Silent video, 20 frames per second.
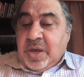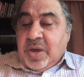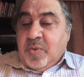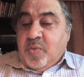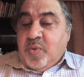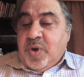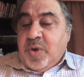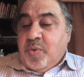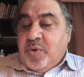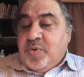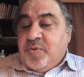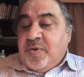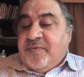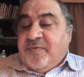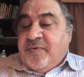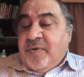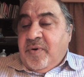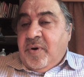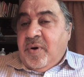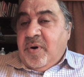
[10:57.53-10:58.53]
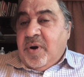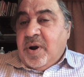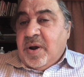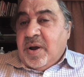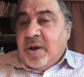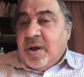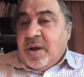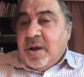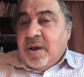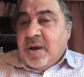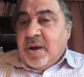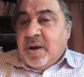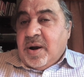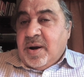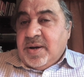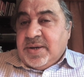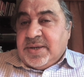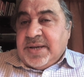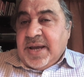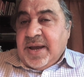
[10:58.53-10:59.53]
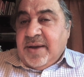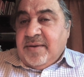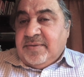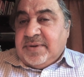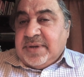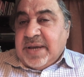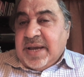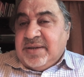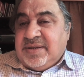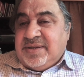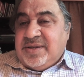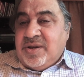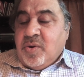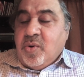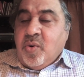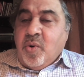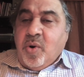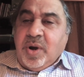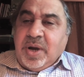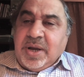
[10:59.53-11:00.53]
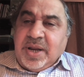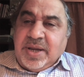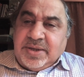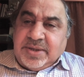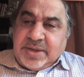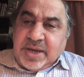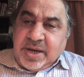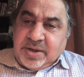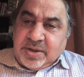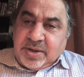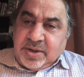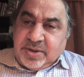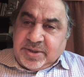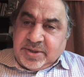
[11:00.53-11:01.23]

we would refer ourselves as the organizational